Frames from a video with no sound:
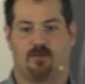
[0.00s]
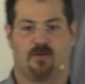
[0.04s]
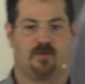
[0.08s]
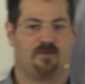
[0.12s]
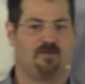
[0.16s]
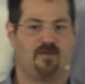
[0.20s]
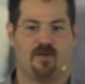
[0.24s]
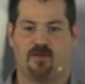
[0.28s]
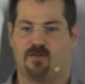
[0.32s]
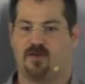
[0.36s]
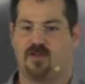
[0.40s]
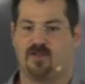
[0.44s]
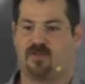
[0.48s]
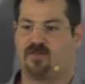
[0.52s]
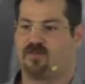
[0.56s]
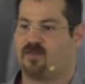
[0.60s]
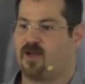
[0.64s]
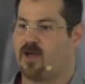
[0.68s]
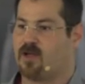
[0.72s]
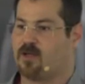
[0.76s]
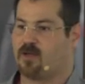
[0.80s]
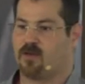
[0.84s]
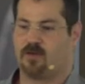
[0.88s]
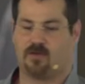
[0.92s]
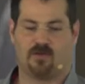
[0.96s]
with various
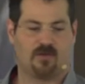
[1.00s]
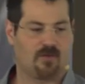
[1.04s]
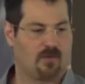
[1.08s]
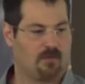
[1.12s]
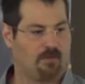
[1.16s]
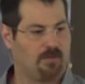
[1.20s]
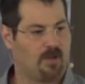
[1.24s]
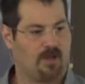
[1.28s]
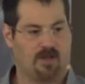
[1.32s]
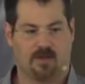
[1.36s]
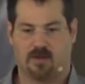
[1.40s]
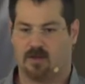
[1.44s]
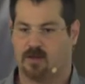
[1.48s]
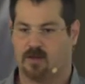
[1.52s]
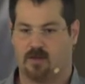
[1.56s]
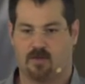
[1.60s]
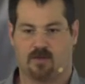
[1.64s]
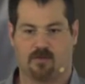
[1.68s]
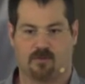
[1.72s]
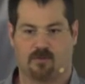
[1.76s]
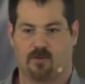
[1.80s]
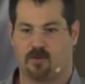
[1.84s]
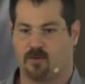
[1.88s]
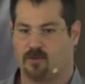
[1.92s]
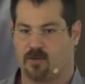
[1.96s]
values completely
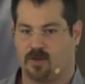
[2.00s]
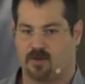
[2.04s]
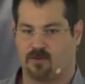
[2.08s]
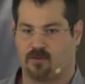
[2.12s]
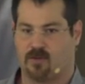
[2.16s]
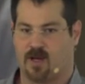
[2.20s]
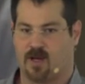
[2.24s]
thrown at